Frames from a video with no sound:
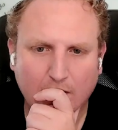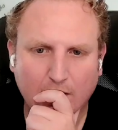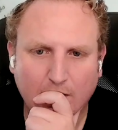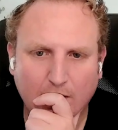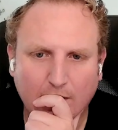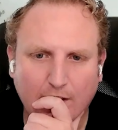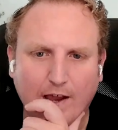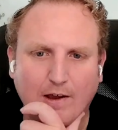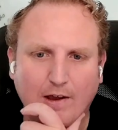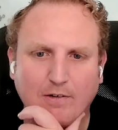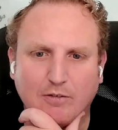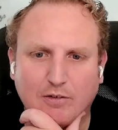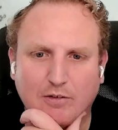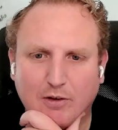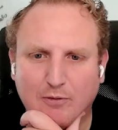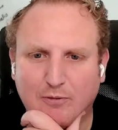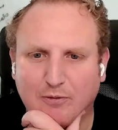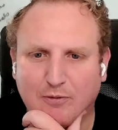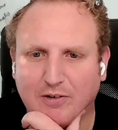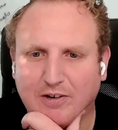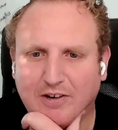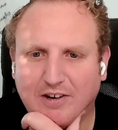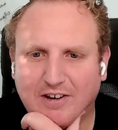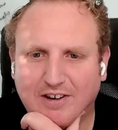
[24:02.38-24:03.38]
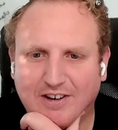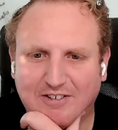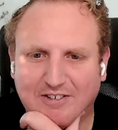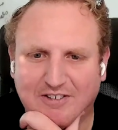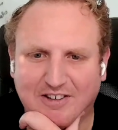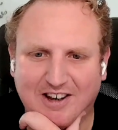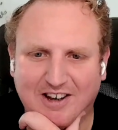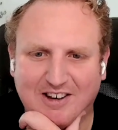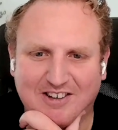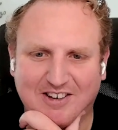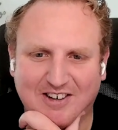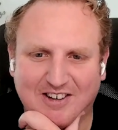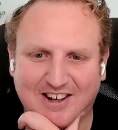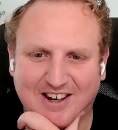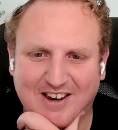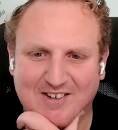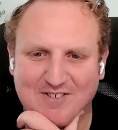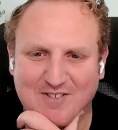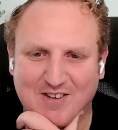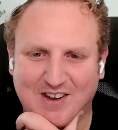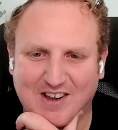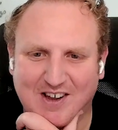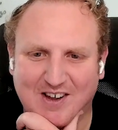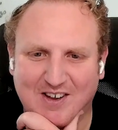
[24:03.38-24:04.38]
Yeah, it was different. Janine's looking at
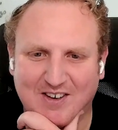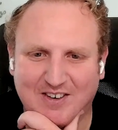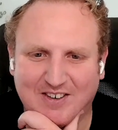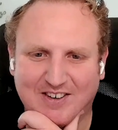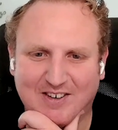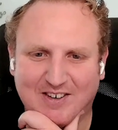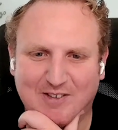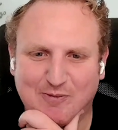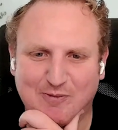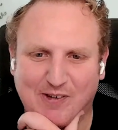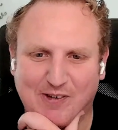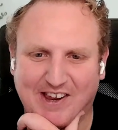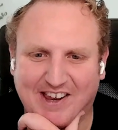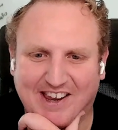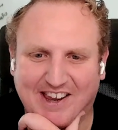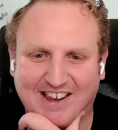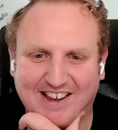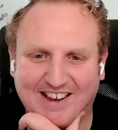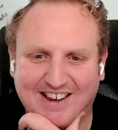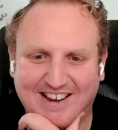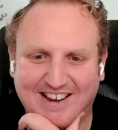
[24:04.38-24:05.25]
me going, speak.